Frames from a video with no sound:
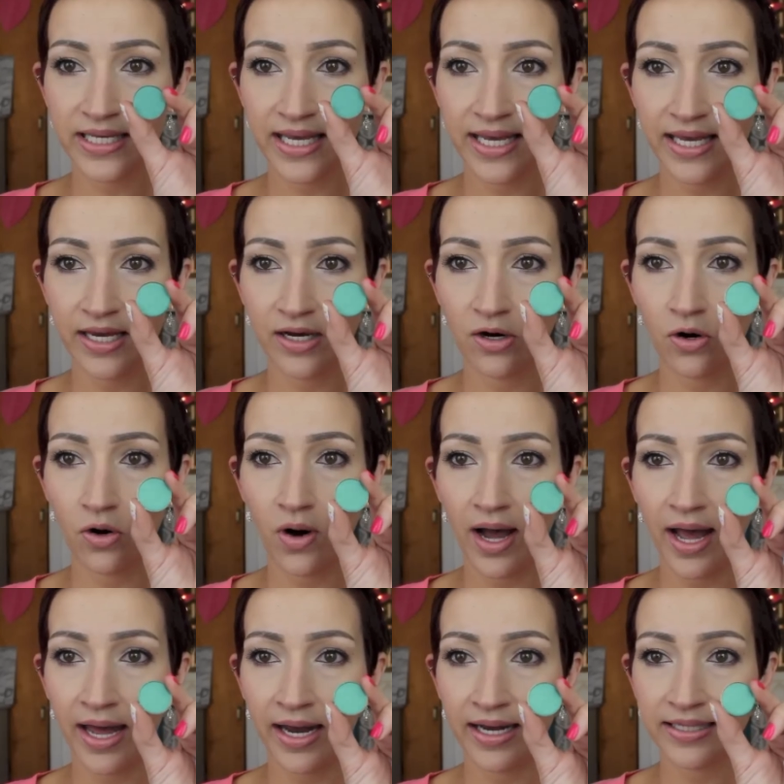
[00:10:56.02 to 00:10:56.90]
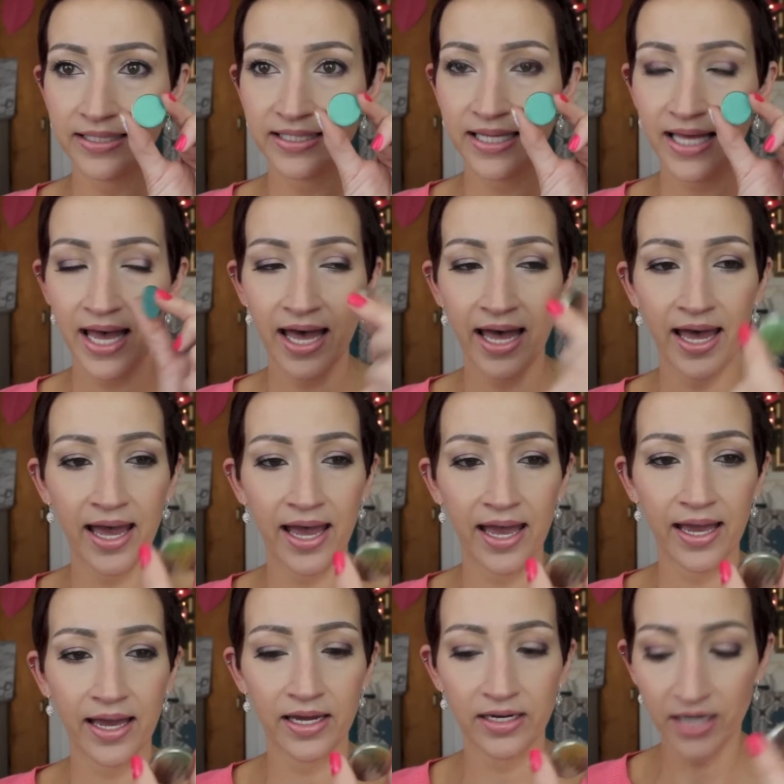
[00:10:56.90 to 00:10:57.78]
Teal, and it's
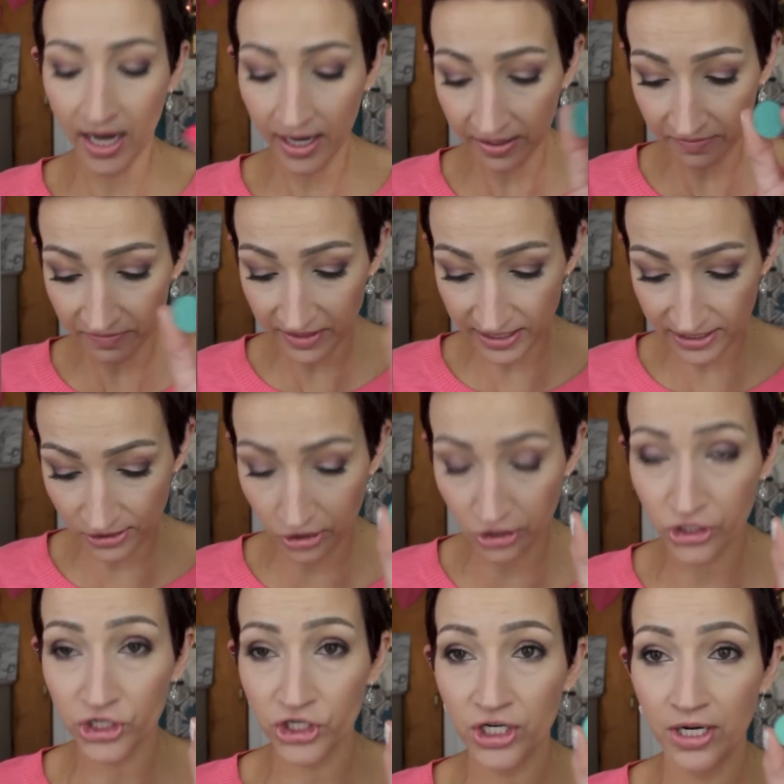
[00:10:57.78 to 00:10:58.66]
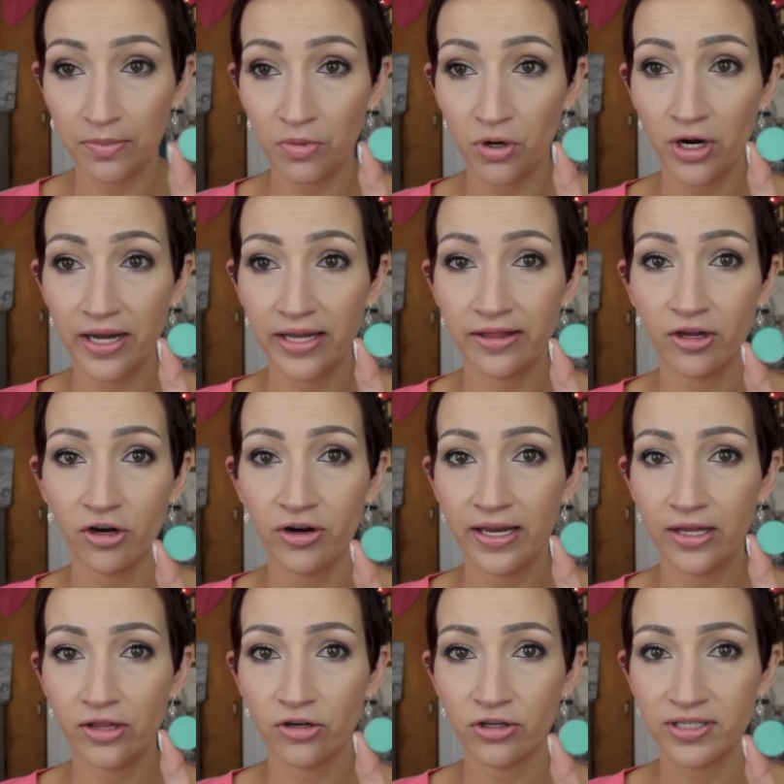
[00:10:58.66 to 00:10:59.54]
a, none of these are shimmery. They're
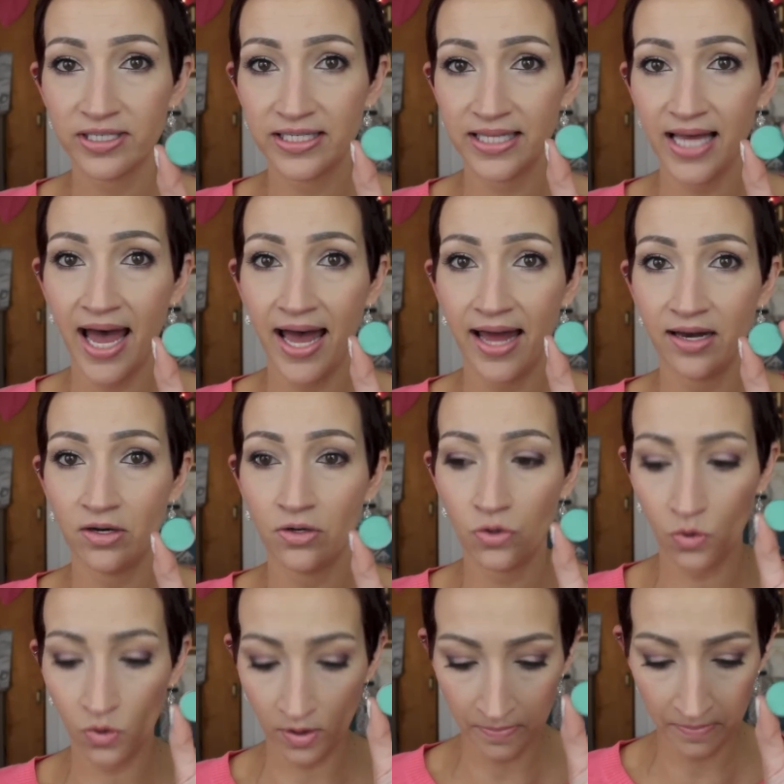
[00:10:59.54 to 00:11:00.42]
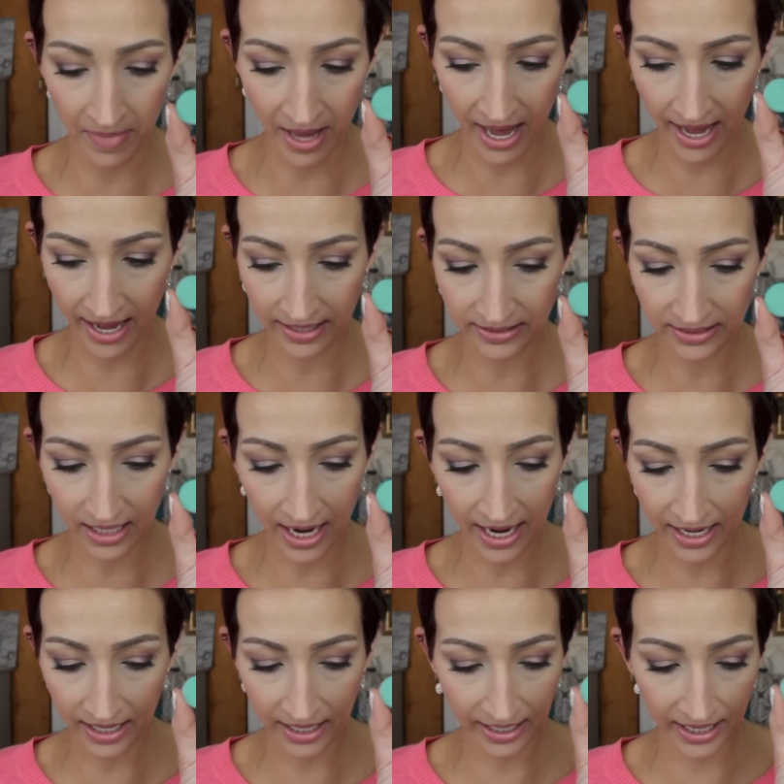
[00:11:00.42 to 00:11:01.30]
either satin or matte.
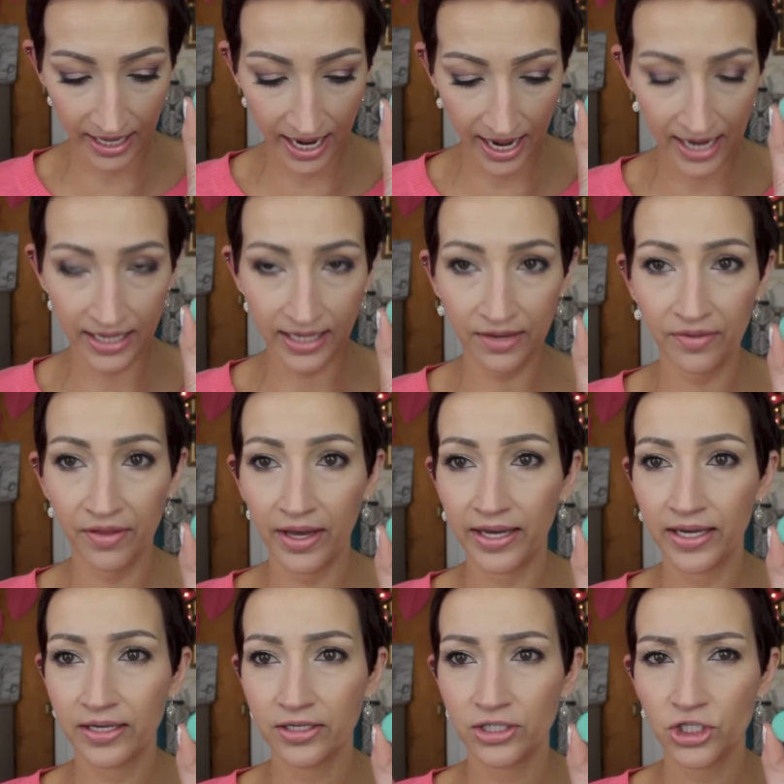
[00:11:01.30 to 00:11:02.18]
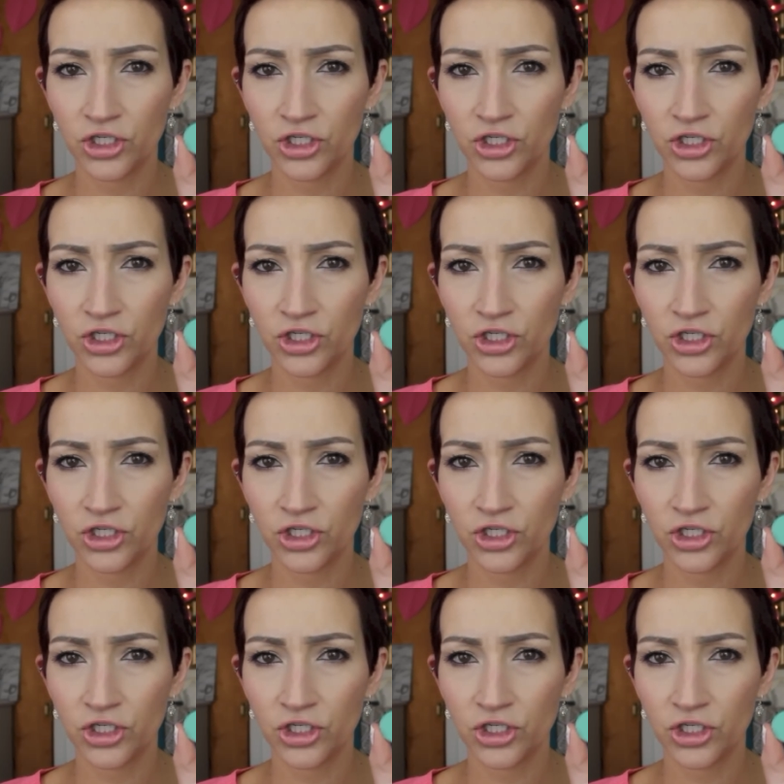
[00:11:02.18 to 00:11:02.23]
I didn't get any like